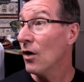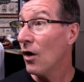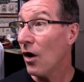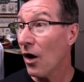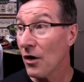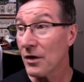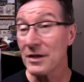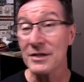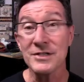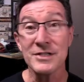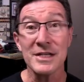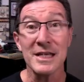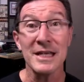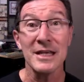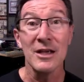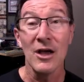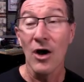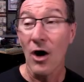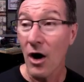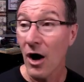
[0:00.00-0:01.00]

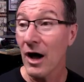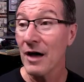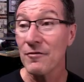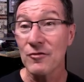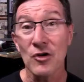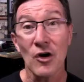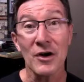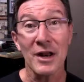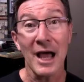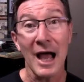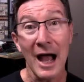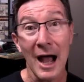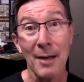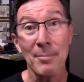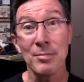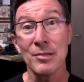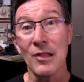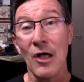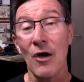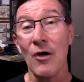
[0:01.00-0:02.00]
Odyssey, I've got to
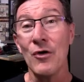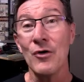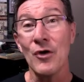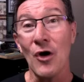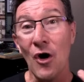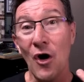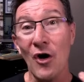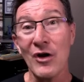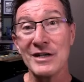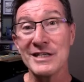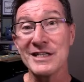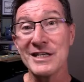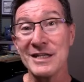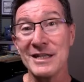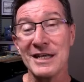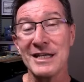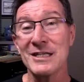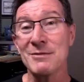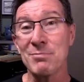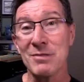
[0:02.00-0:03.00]
upload onto
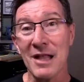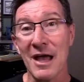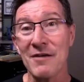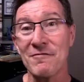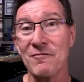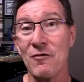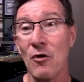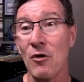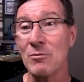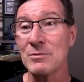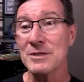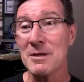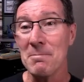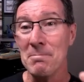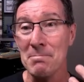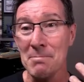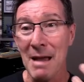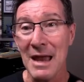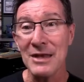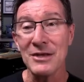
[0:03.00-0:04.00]
these platforms
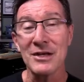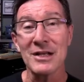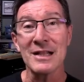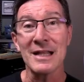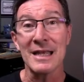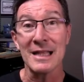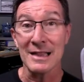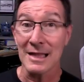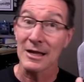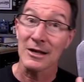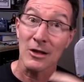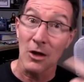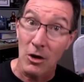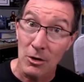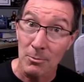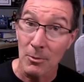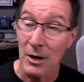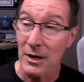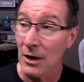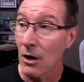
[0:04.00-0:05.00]
manually, let
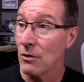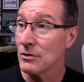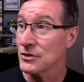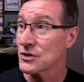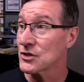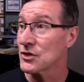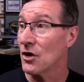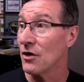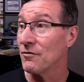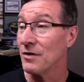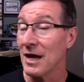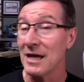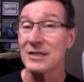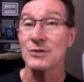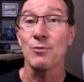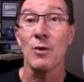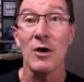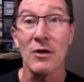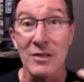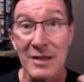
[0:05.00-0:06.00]
alone my own server as
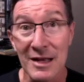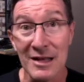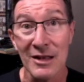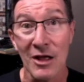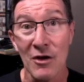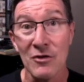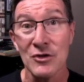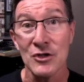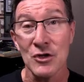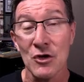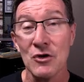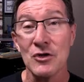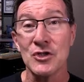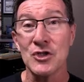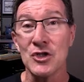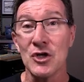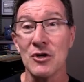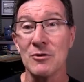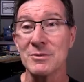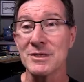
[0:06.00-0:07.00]
well, let alone
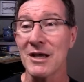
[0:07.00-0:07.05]
YouTube.